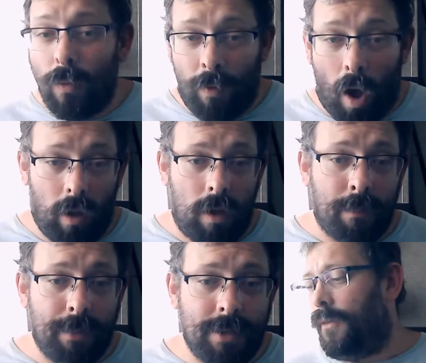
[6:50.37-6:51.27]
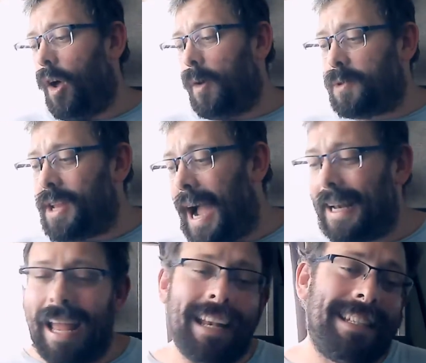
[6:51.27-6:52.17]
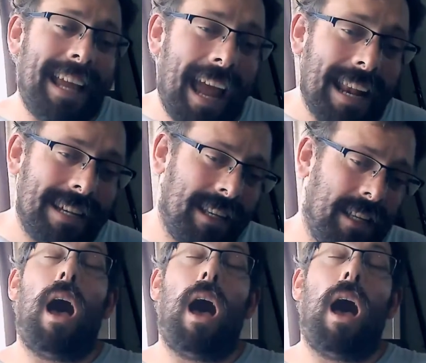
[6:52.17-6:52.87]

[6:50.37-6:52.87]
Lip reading: volumes. Volumes 9 and 10.